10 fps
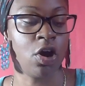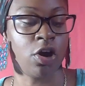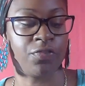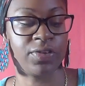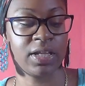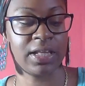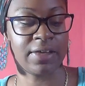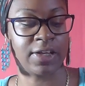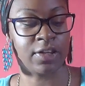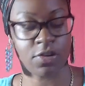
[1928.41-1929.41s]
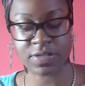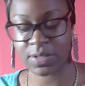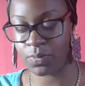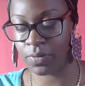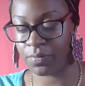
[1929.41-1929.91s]
or feeling like they lost
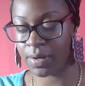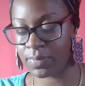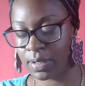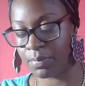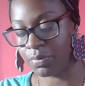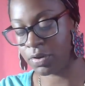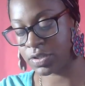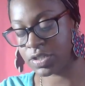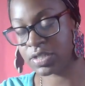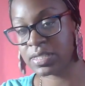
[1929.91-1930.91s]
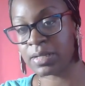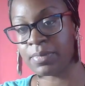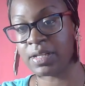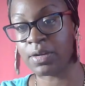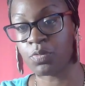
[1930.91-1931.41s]
someone very important to them,
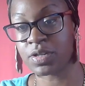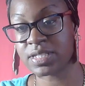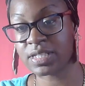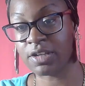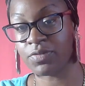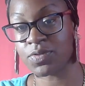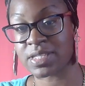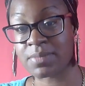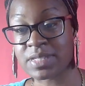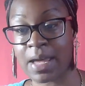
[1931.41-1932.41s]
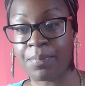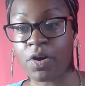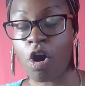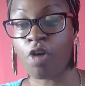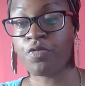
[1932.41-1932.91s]
and they want to give you some type of
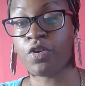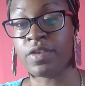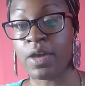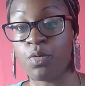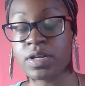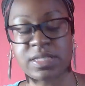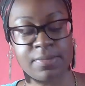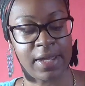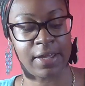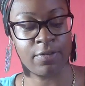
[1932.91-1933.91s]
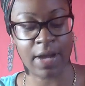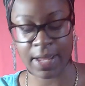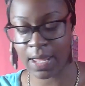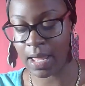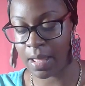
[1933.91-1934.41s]
offer and they want to make it right,